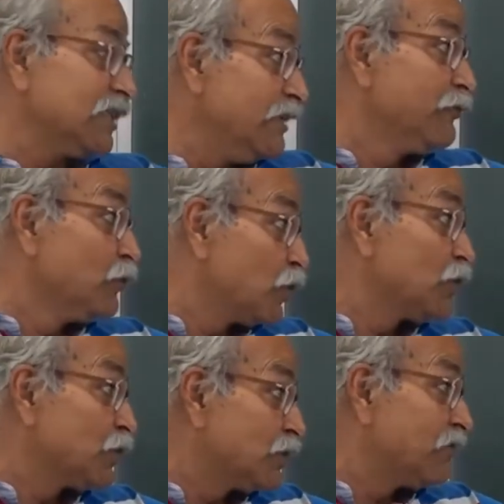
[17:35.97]
If you
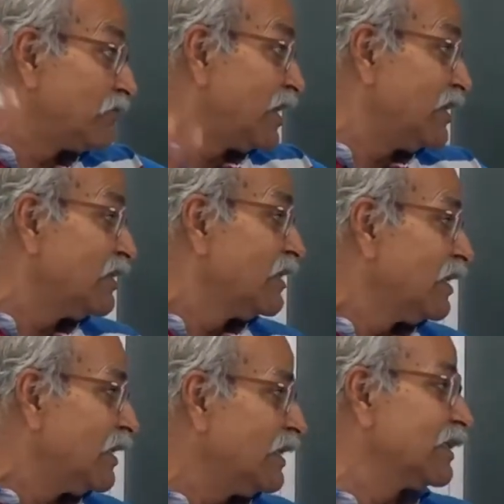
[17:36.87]
want to define
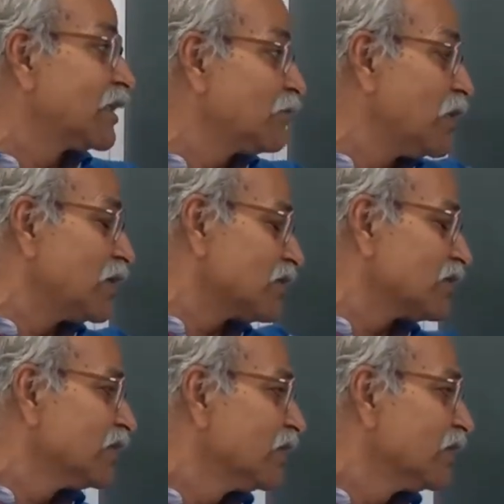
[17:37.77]
another mass,